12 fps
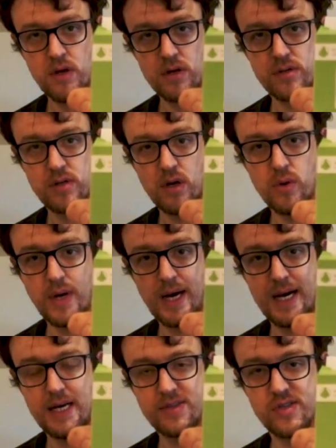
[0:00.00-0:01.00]
So
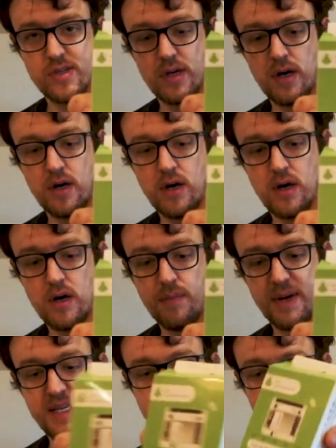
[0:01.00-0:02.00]
hats are
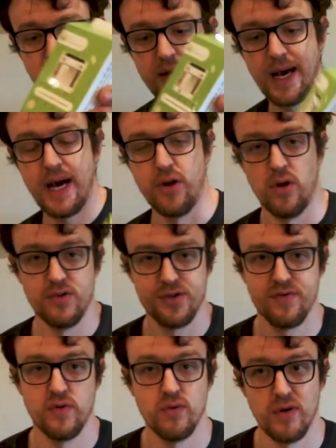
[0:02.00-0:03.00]
basically add-ons
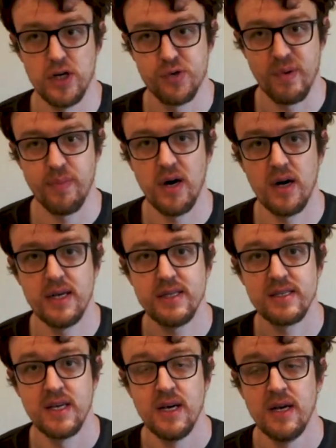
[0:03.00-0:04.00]
for Raspberry
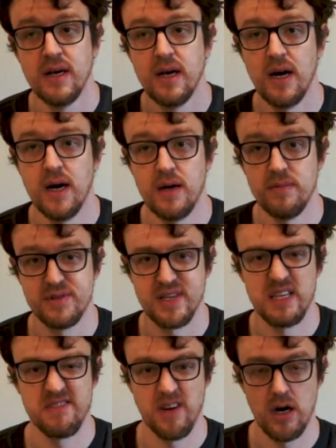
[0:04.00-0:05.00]
Pis,
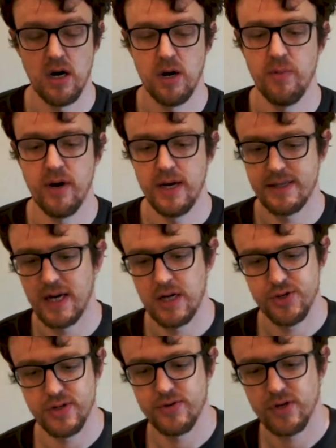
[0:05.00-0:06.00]
stands for hardware
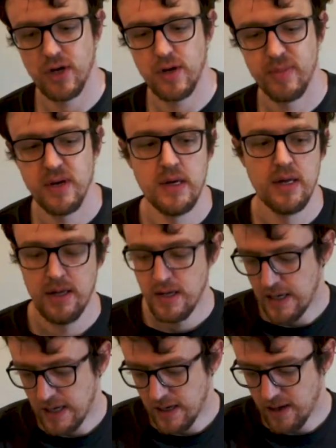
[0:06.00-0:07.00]
attached on top.
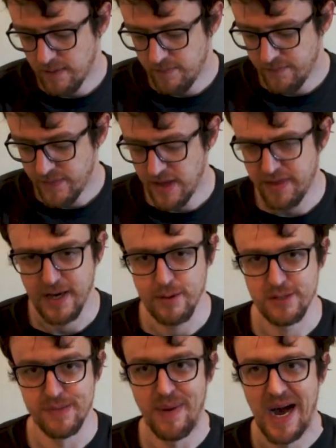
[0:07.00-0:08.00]
I think it
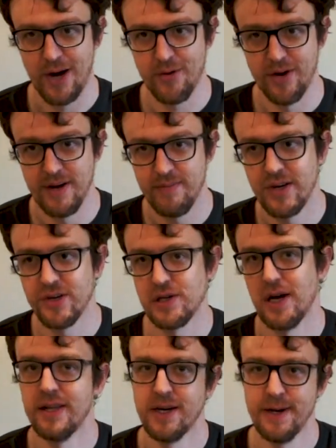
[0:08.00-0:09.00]
was a backronym, they just
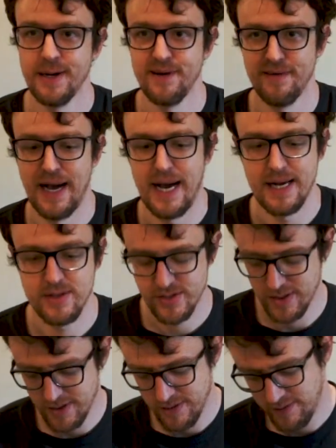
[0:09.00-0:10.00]
liked the idea of a hat,
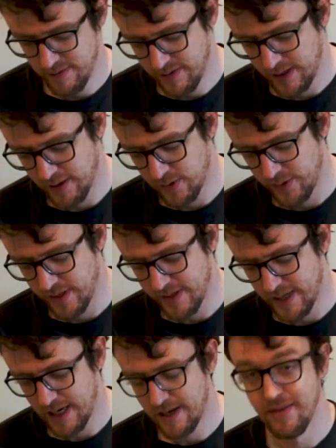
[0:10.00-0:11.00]
so they called it
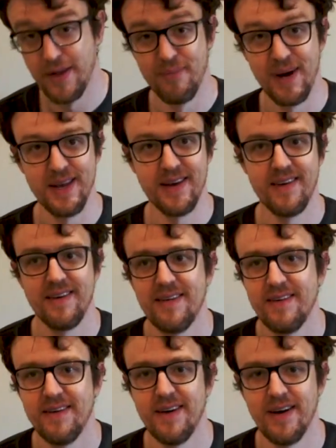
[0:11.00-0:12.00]
that and then made it
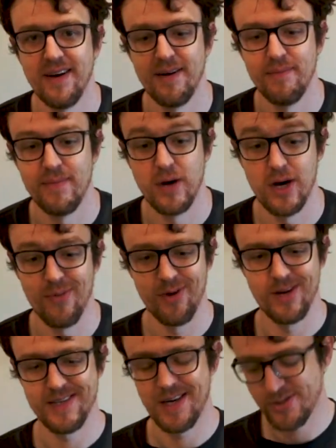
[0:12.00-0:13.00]

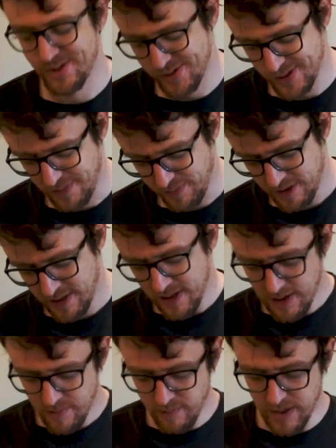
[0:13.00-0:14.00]
hardware attached on top.
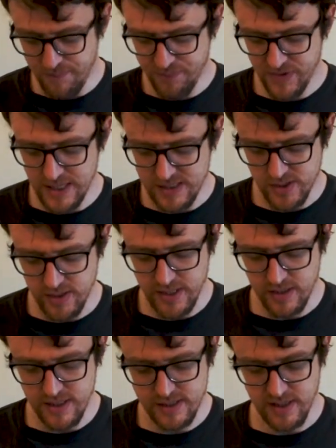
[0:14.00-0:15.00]
But yeah, so
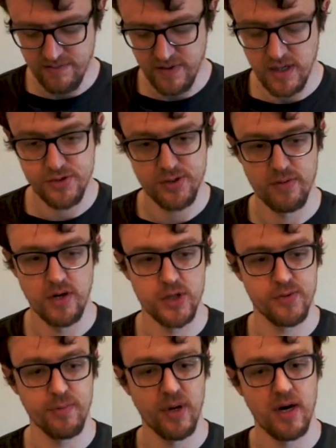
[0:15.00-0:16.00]
this converts your
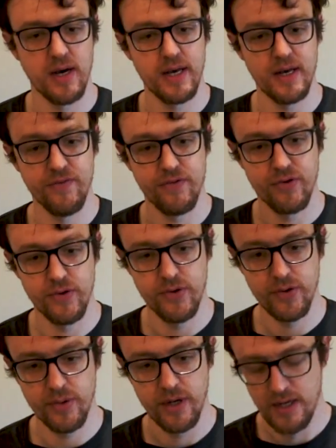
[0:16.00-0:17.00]
Raspberry Pi
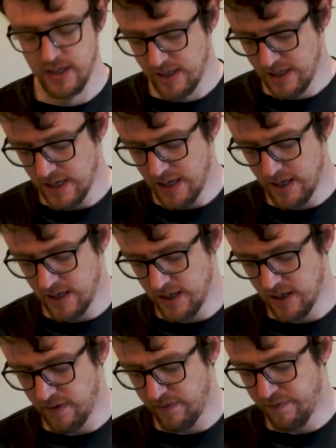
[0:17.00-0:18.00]
into
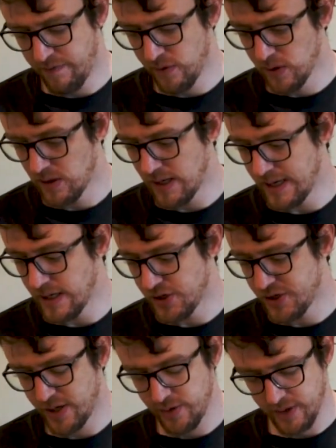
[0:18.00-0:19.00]
a full
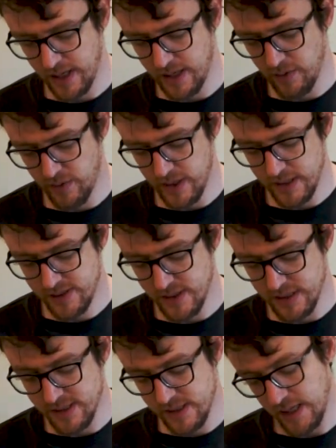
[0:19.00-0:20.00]
8-channel gateway. So
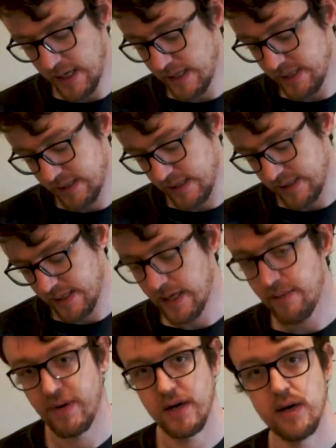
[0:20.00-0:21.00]
this is the
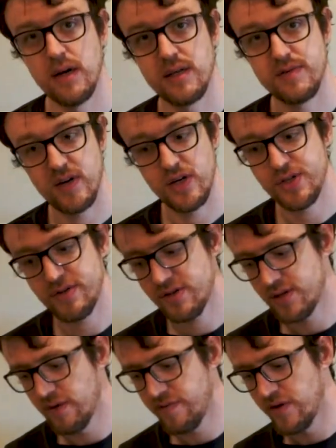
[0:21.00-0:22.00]
868 megahertz version,
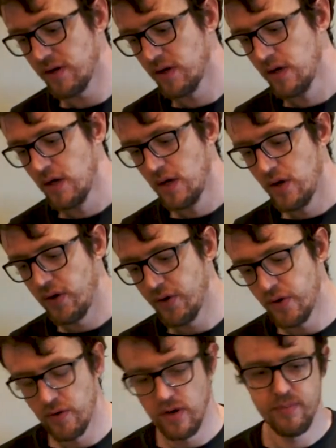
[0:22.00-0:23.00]
so for
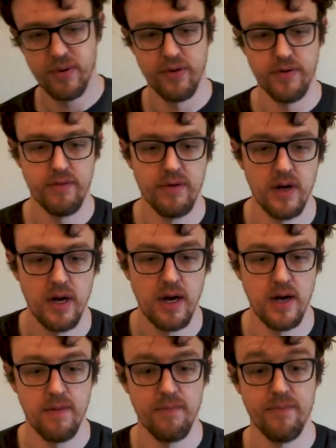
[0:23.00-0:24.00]
Europe and
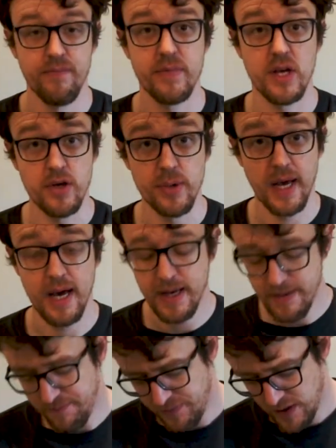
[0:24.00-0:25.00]
UK.